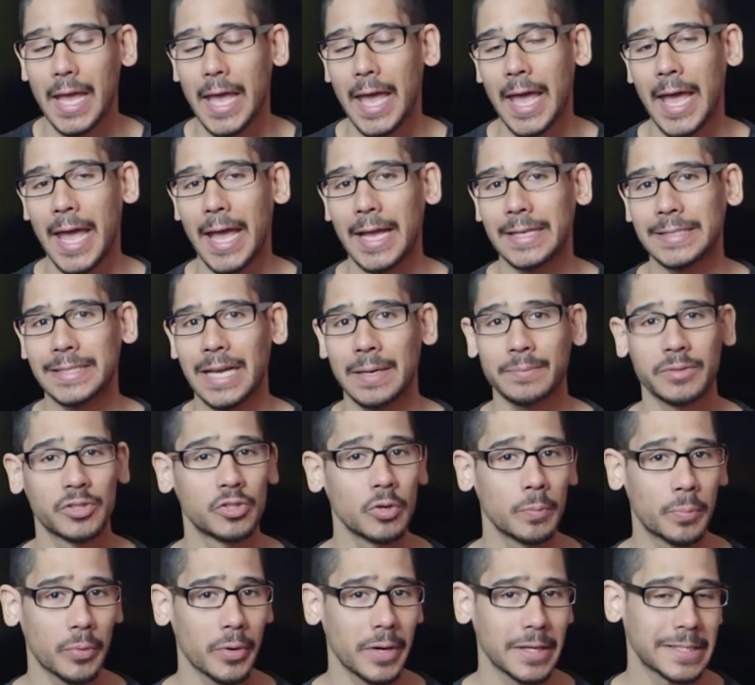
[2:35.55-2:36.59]
And I'm
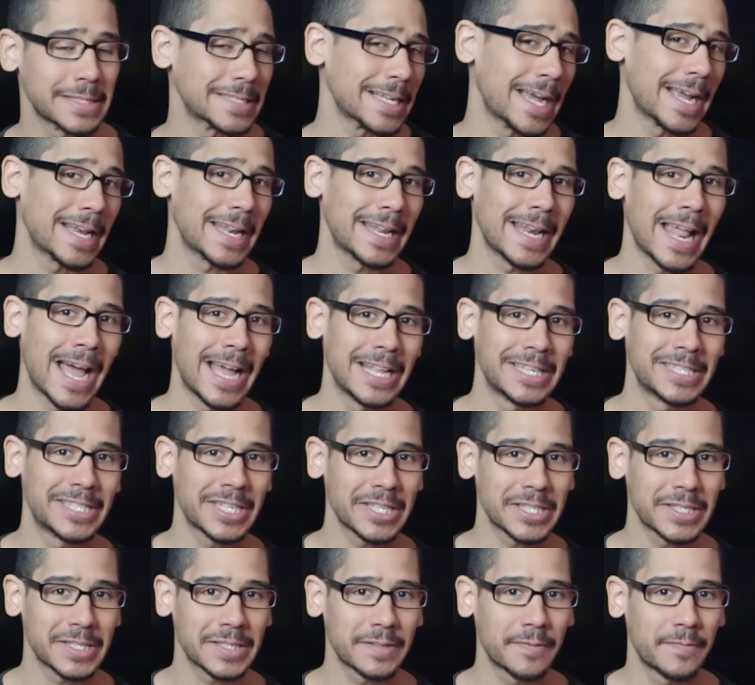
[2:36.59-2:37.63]
super excited. I
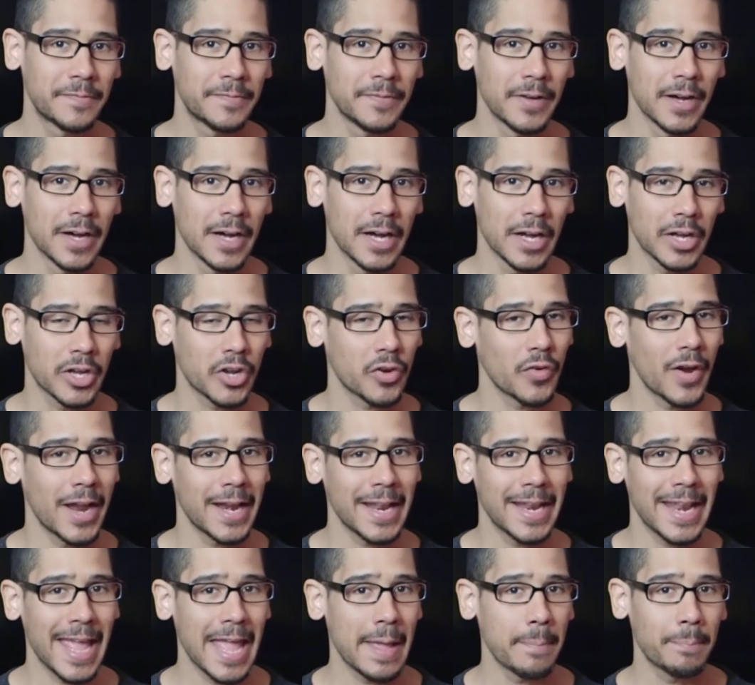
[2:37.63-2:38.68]
just uh,
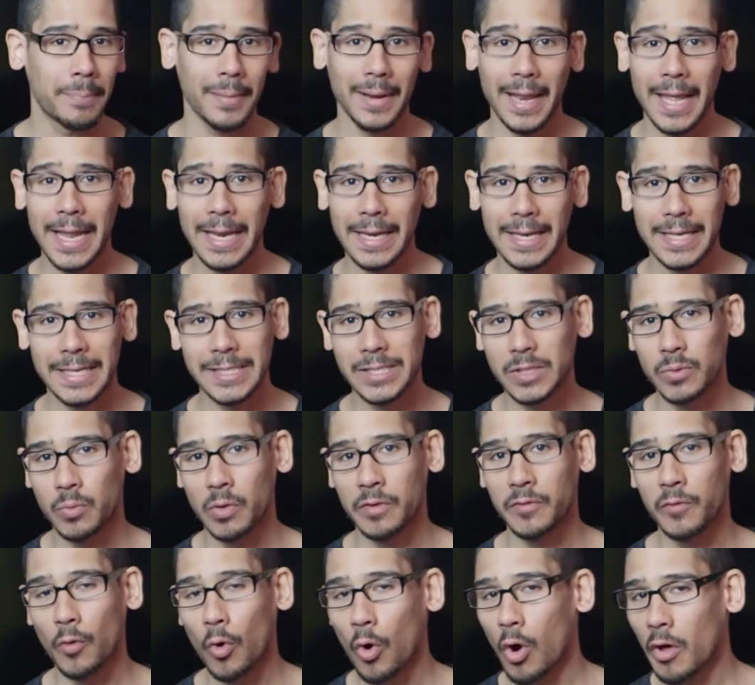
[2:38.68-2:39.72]
created a playlist
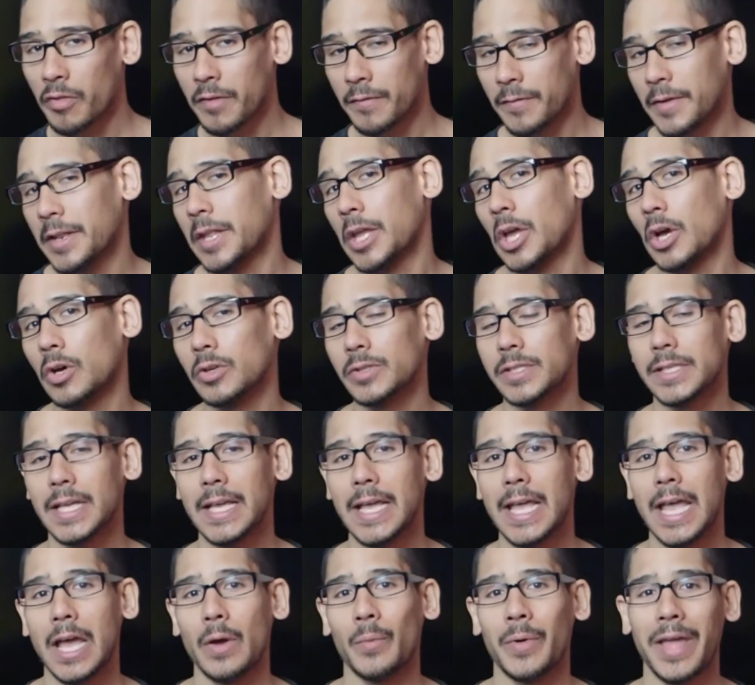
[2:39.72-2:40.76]
with all the videos.
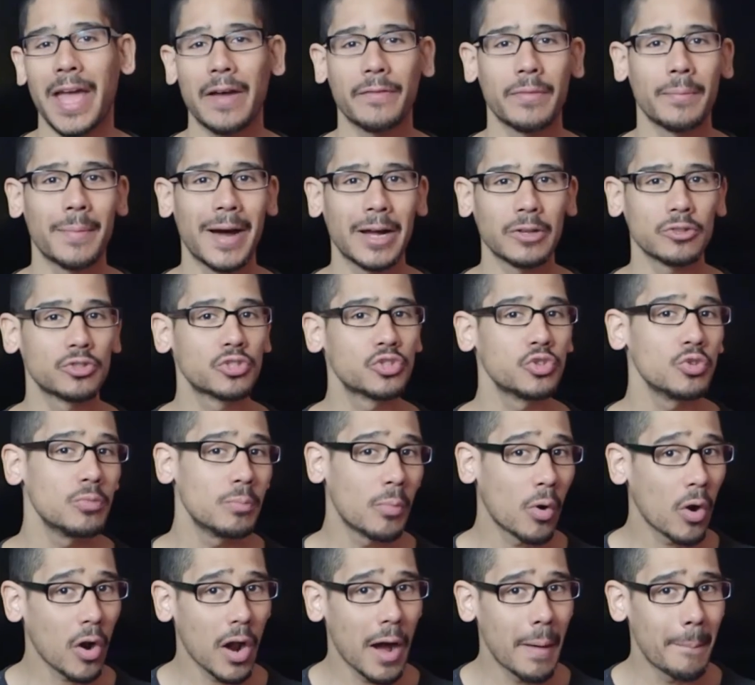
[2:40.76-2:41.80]
We have about two
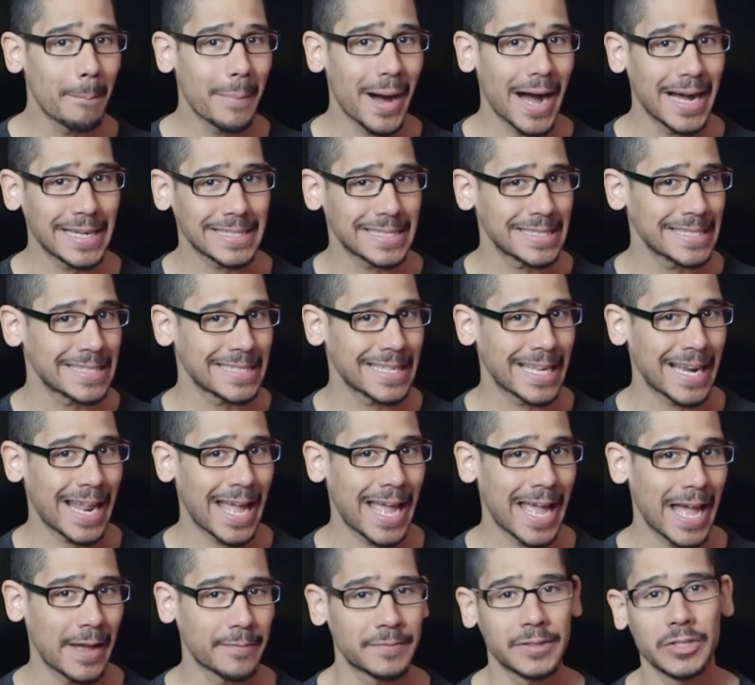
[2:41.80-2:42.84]
more unboxings that I
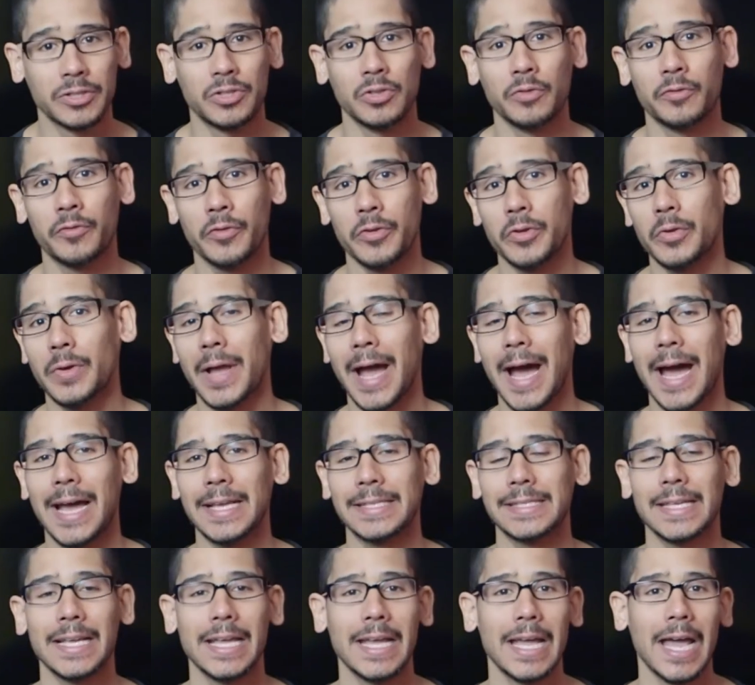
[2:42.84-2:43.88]
have to do for you
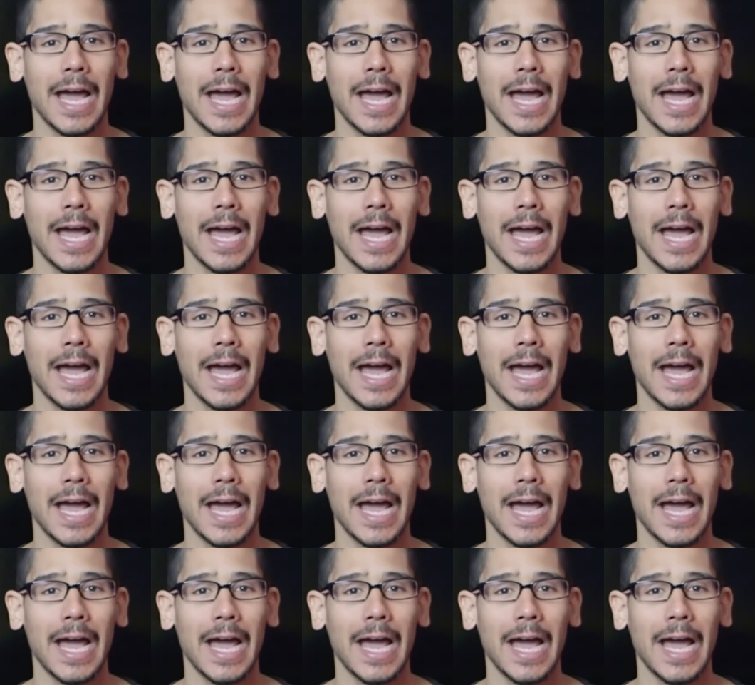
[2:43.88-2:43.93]
guys.